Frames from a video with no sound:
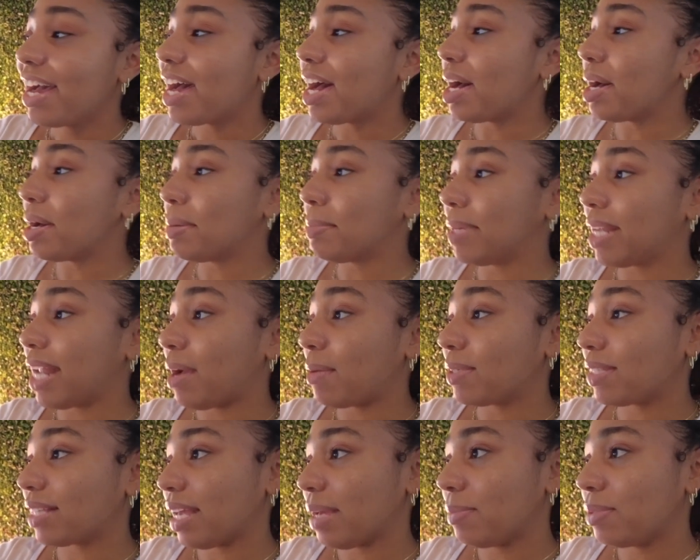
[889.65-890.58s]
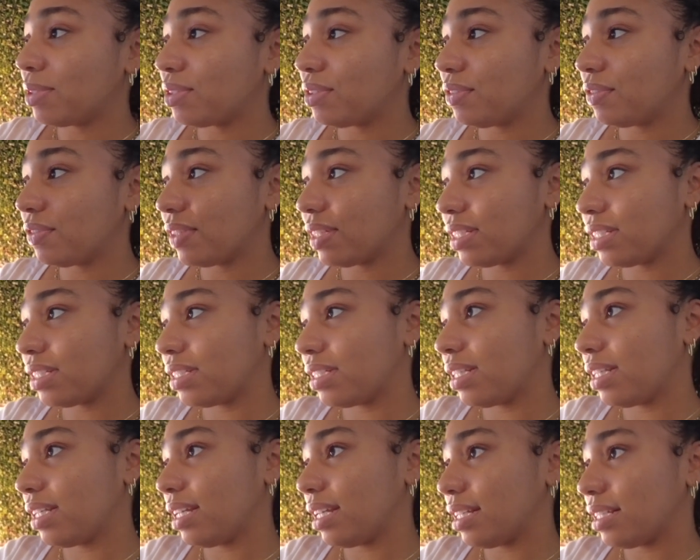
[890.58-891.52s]
um, but I was able to finish
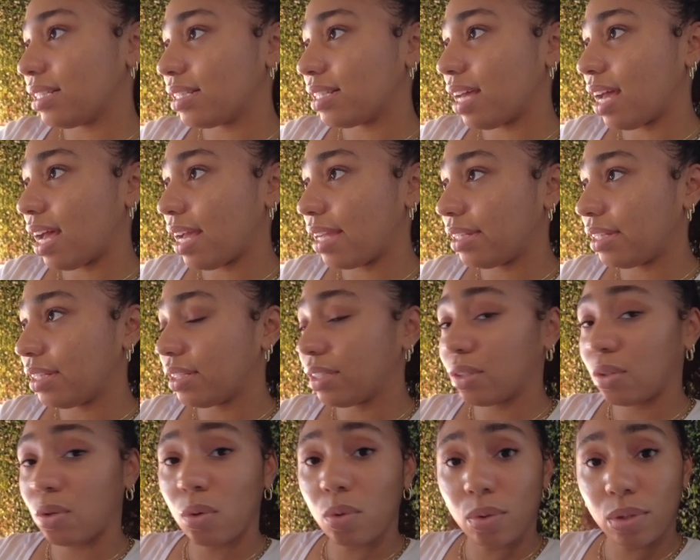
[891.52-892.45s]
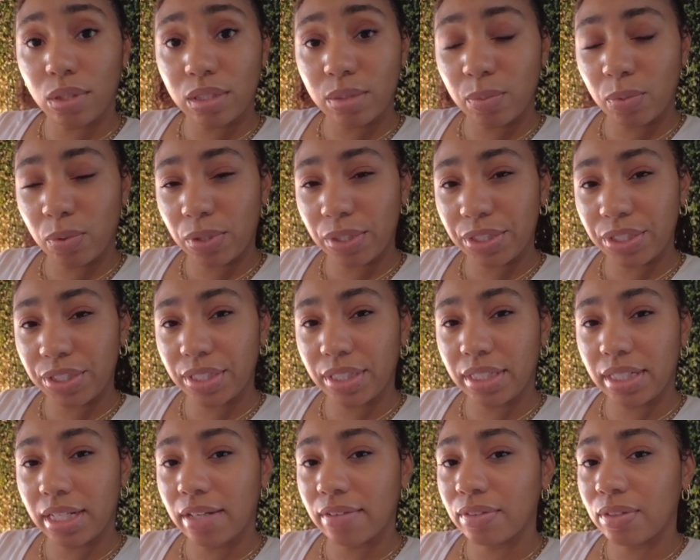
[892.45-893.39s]
the entire course
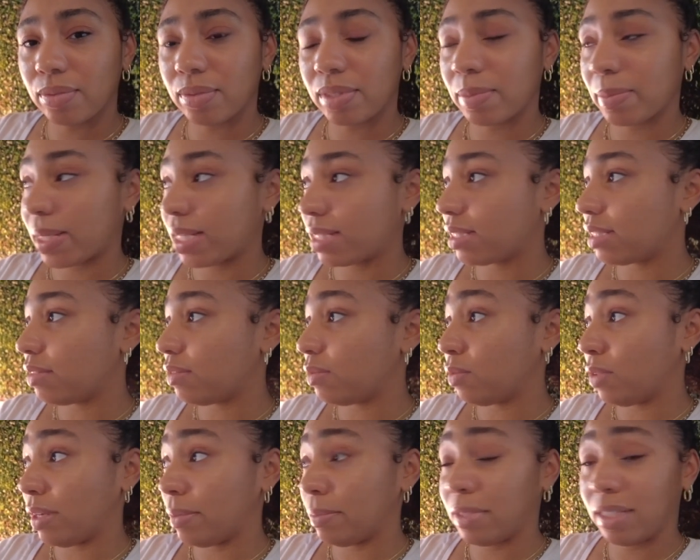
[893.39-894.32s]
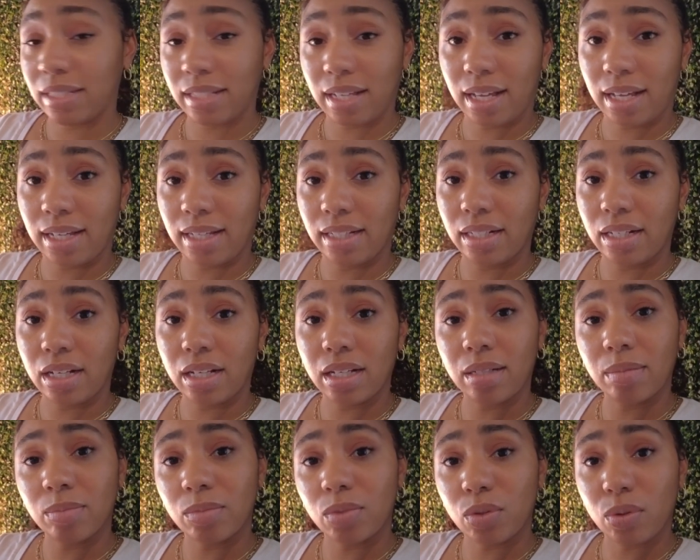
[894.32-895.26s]
portion of the responsive web design
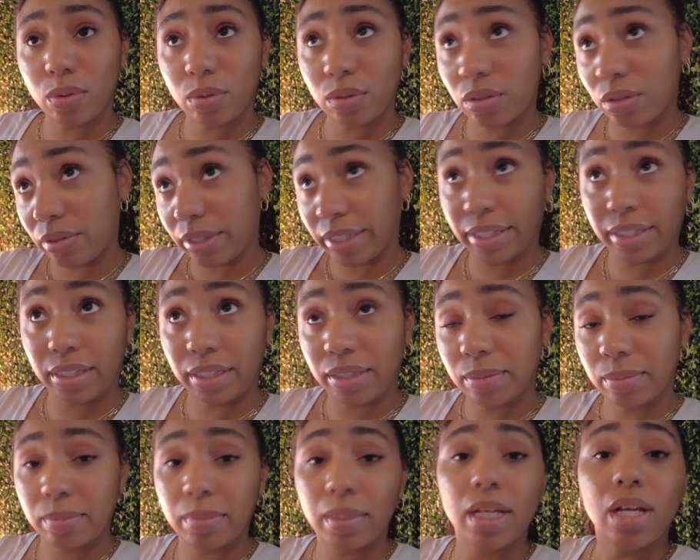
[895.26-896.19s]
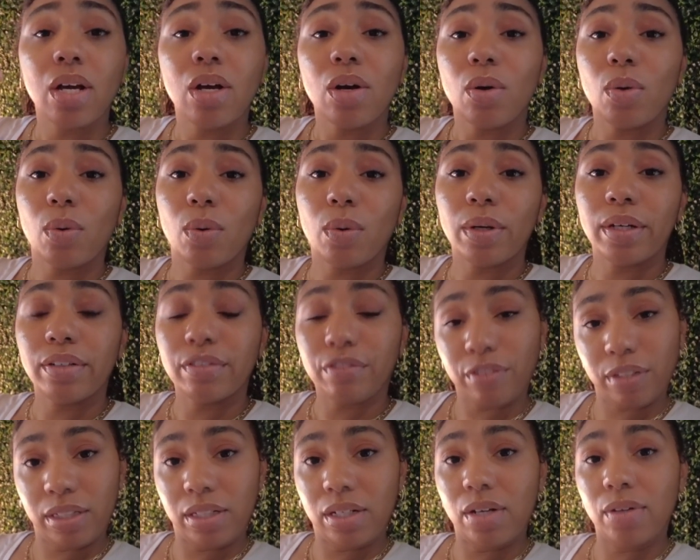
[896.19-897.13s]
um, curriculum on
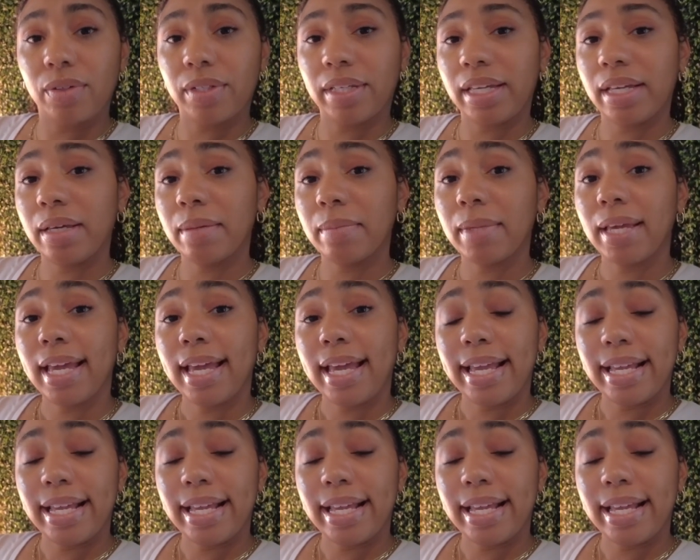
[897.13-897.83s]
Free Code Camp.